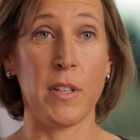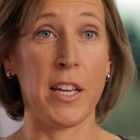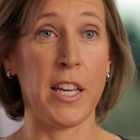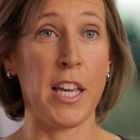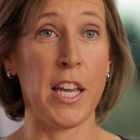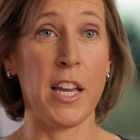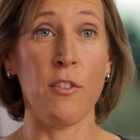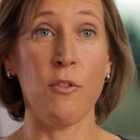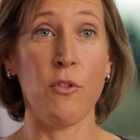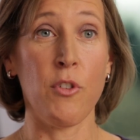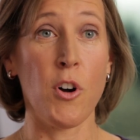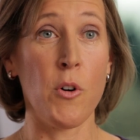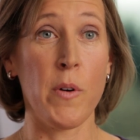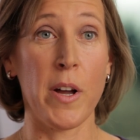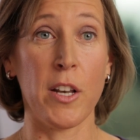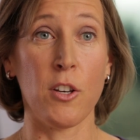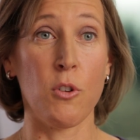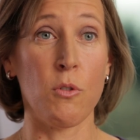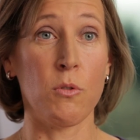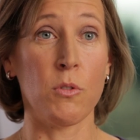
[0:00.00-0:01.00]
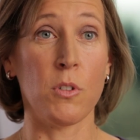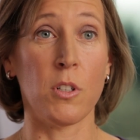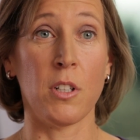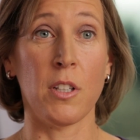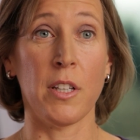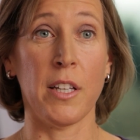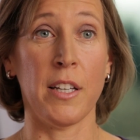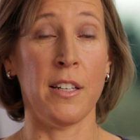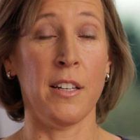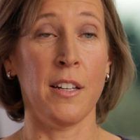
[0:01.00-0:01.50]
like info at Google,
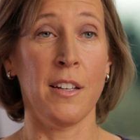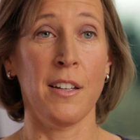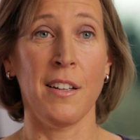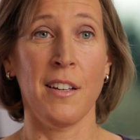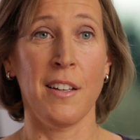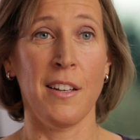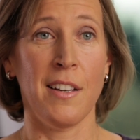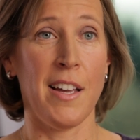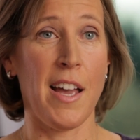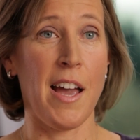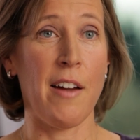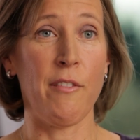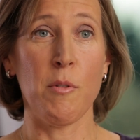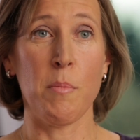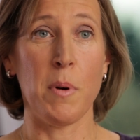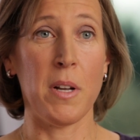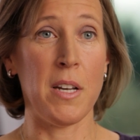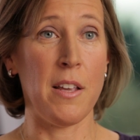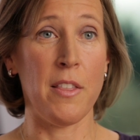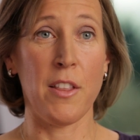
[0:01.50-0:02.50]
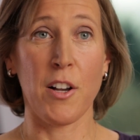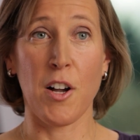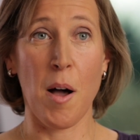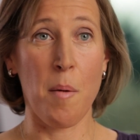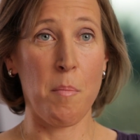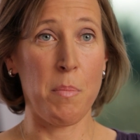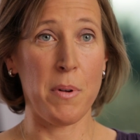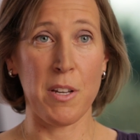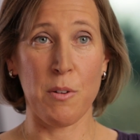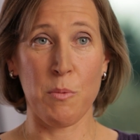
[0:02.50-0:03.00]
and everybody in the
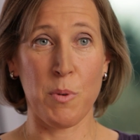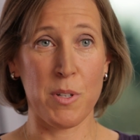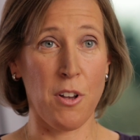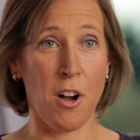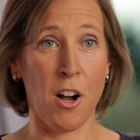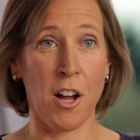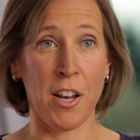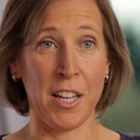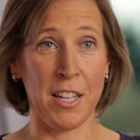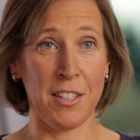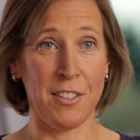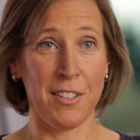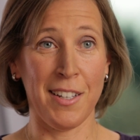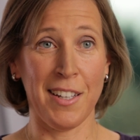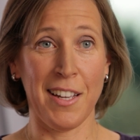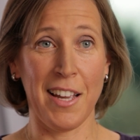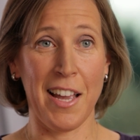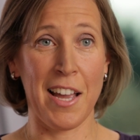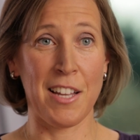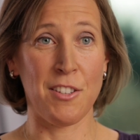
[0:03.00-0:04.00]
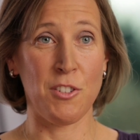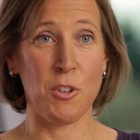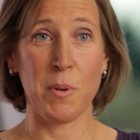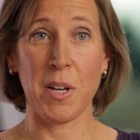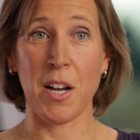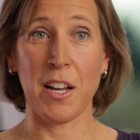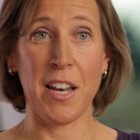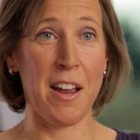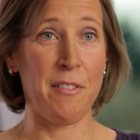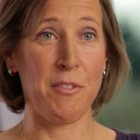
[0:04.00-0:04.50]
company was on it. And so we
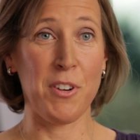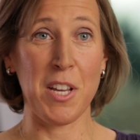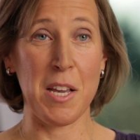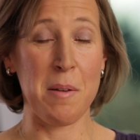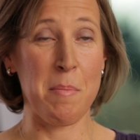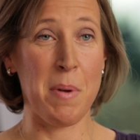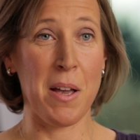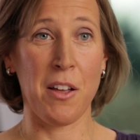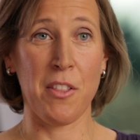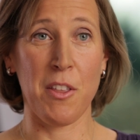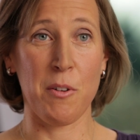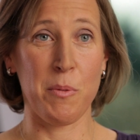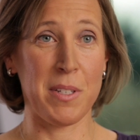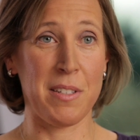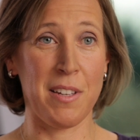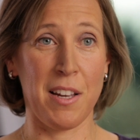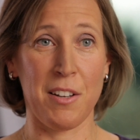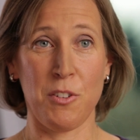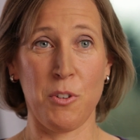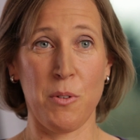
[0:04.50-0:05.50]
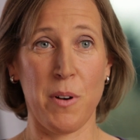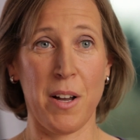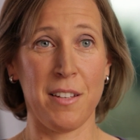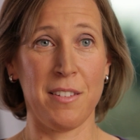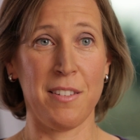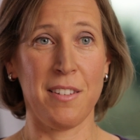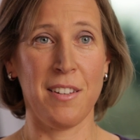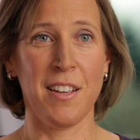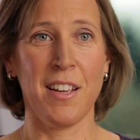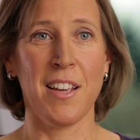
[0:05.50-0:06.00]
got every email that was sent to
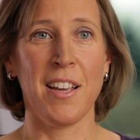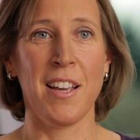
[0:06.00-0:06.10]
us.